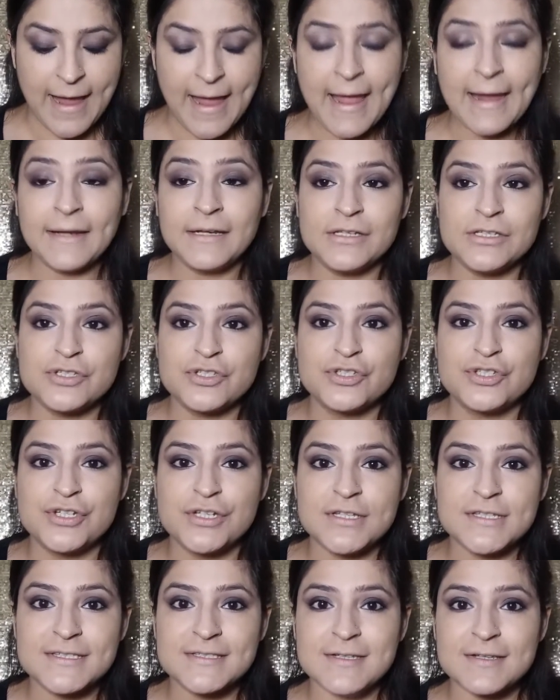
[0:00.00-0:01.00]
and
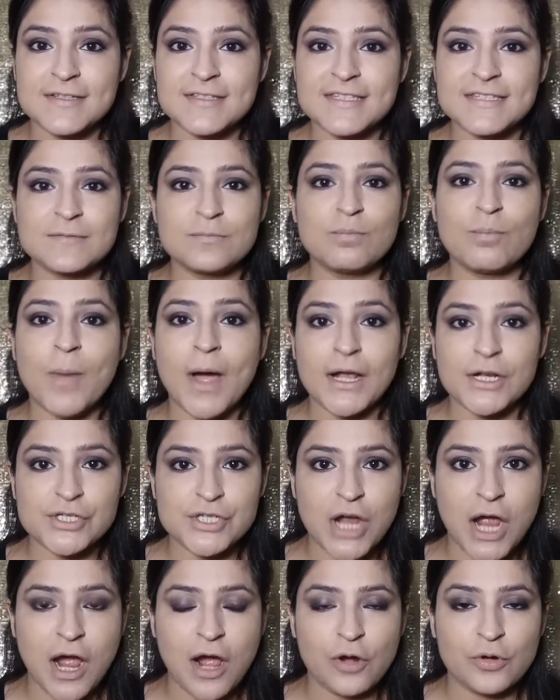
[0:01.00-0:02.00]
just
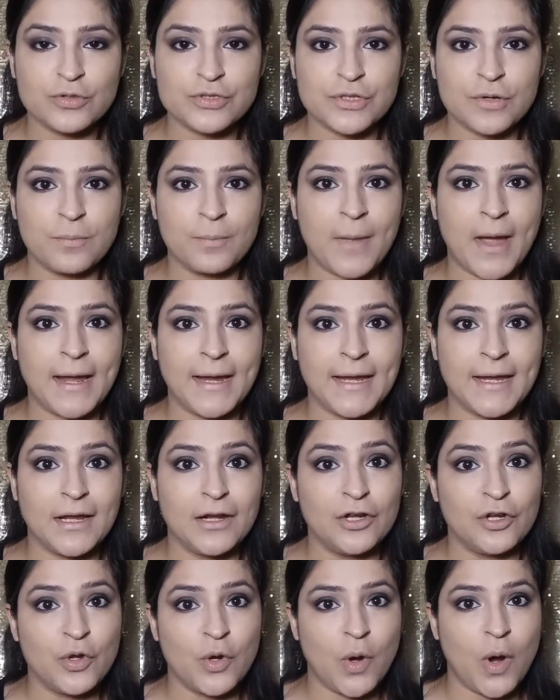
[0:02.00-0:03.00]
smudge out
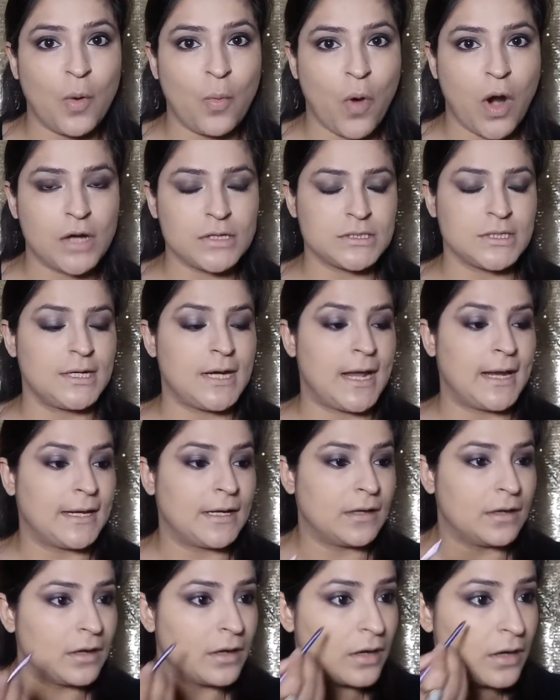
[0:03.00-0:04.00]
my lower
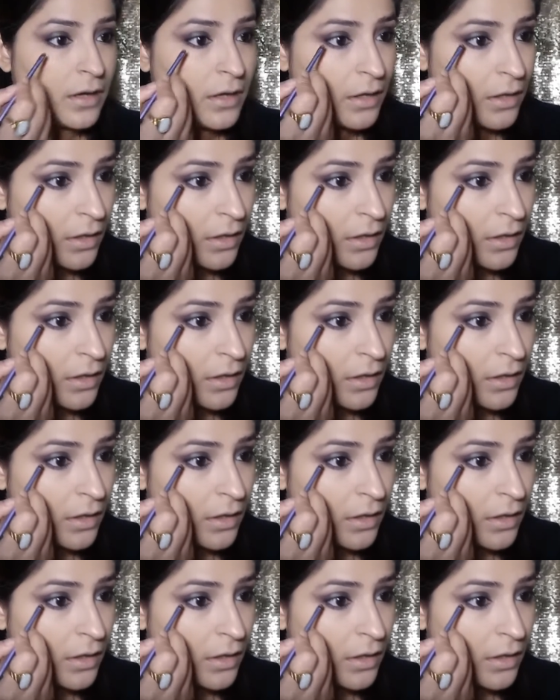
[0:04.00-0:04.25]
waterline.